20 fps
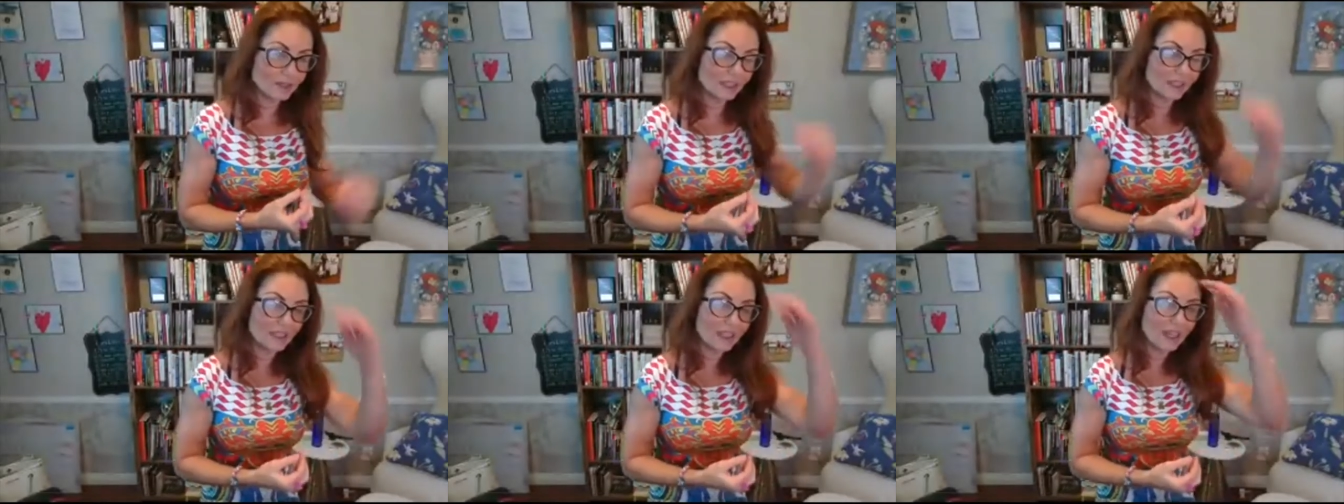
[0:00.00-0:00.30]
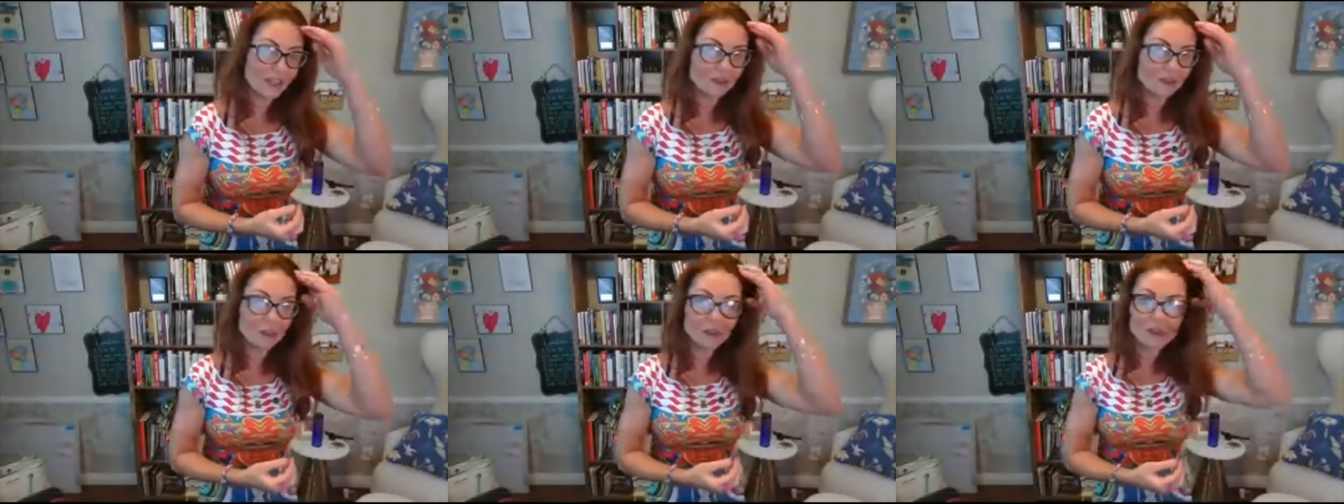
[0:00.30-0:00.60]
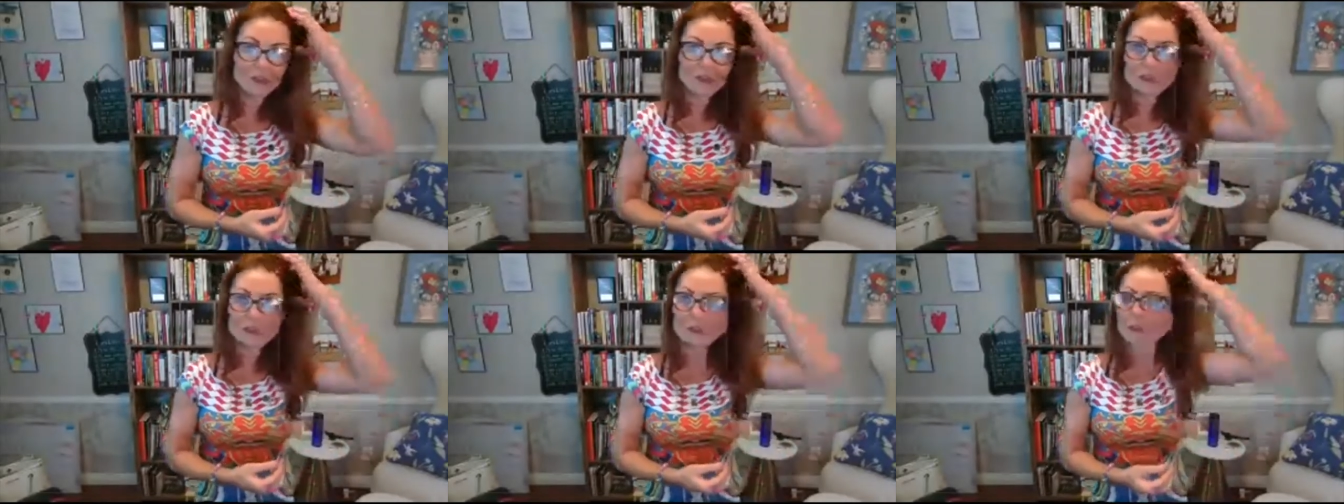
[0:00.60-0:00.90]
but then a
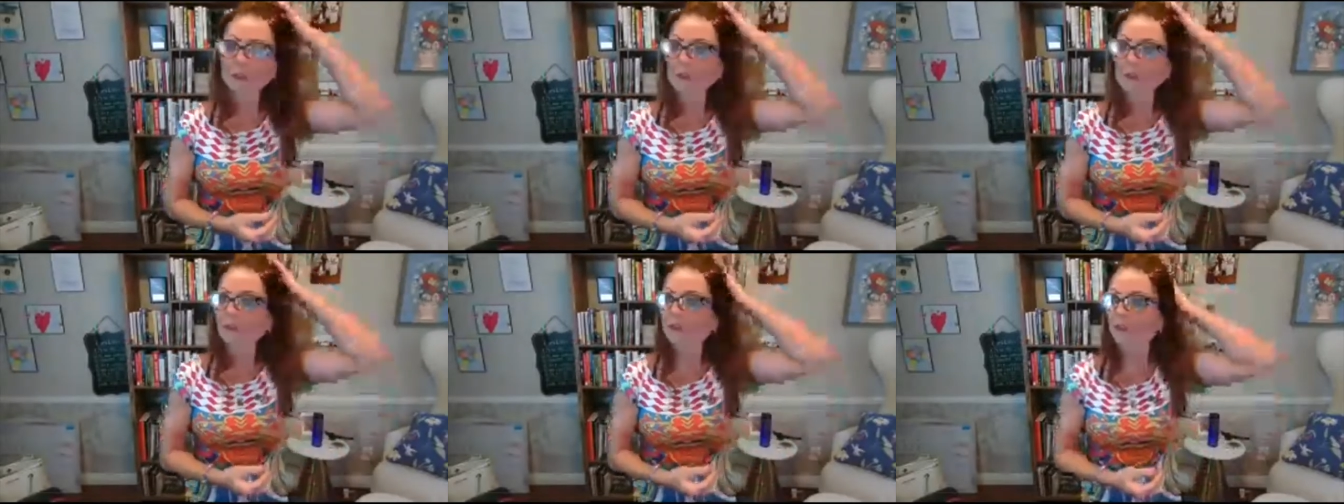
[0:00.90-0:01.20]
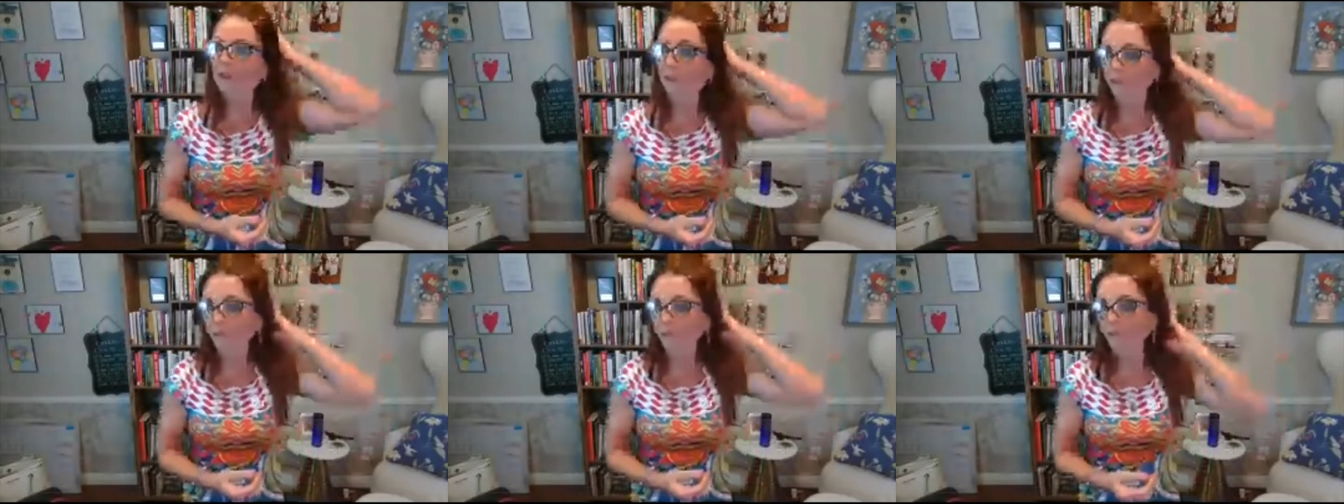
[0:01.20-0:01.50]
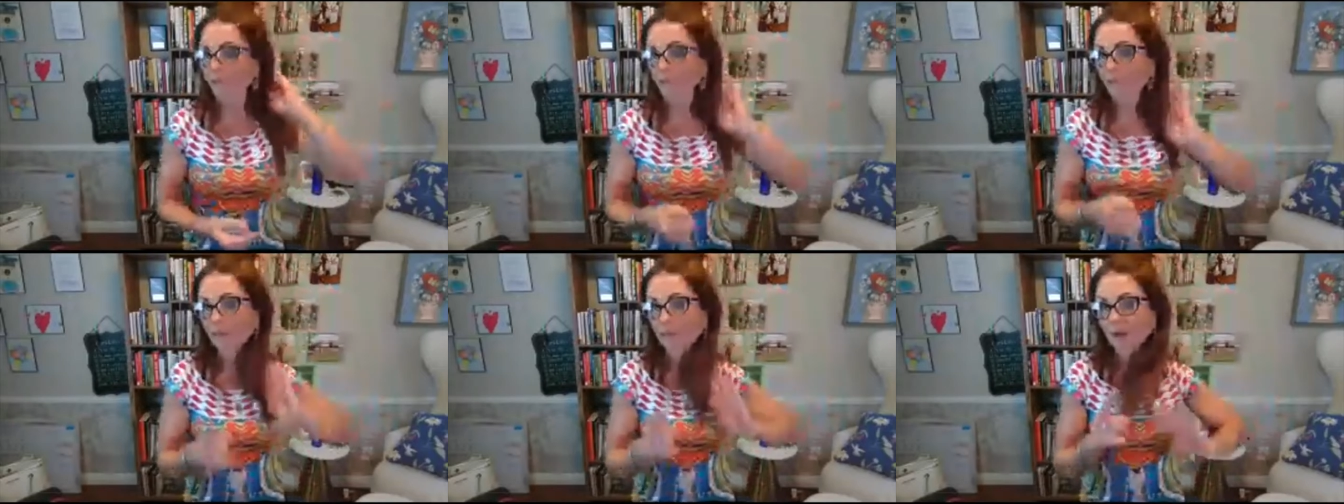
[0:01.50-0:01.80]
lot of people
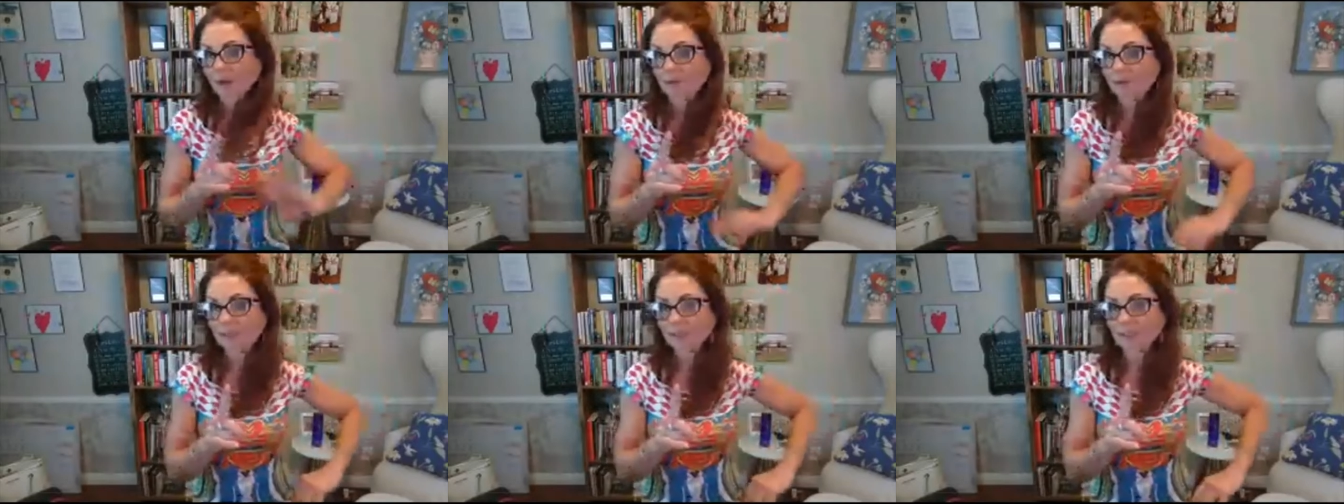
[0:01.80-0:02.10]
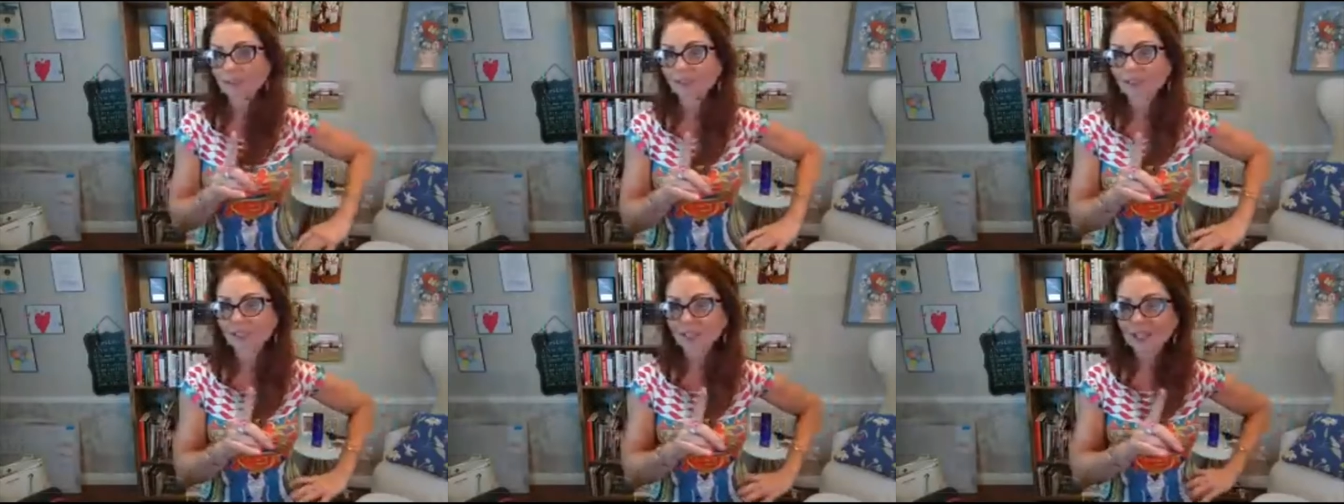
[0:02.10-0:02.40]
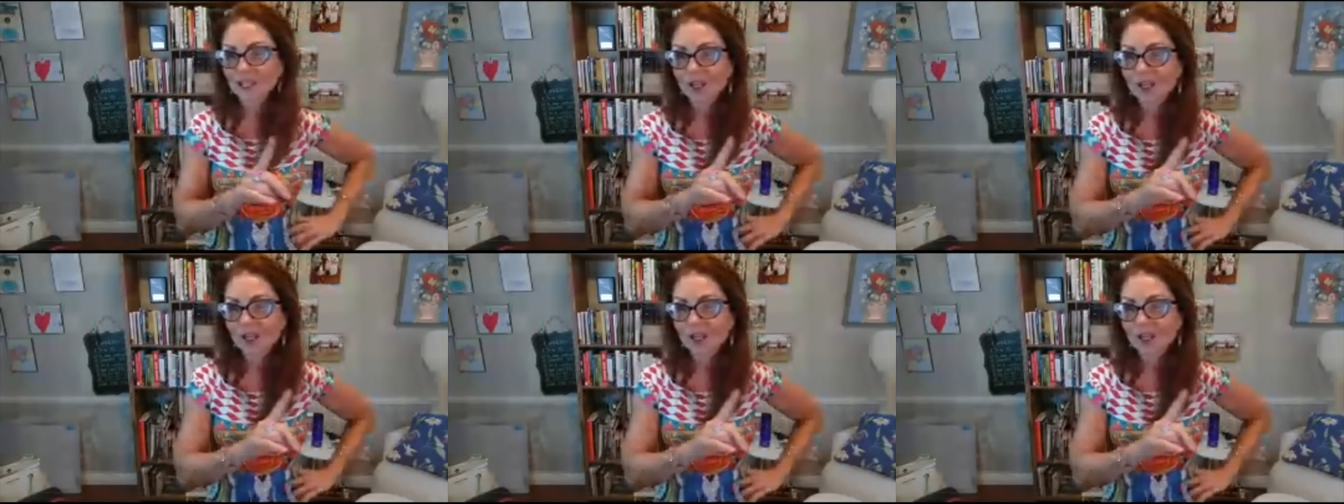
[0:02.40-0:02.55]
think about it